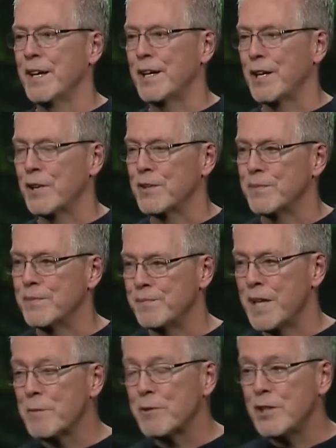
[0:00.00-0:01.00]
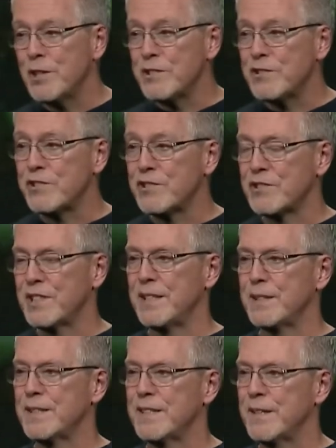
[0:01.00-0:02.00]
in our neighborhoods,
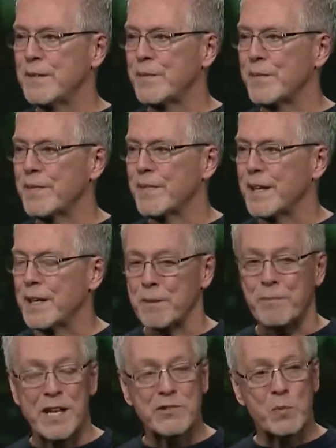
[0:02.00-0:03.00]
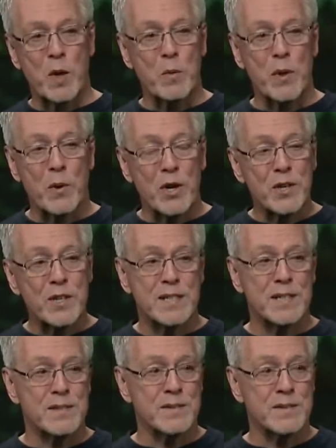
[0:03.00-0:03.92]
the places where we work.